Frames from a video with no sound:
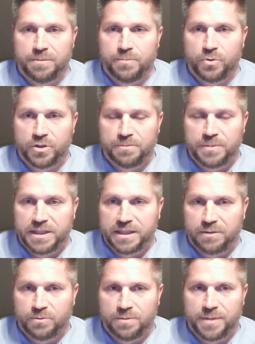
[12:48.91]
a board
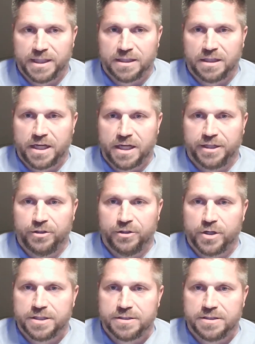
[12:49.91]
meeting and we make a lot of
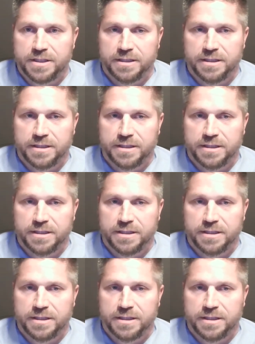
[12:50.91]
noise,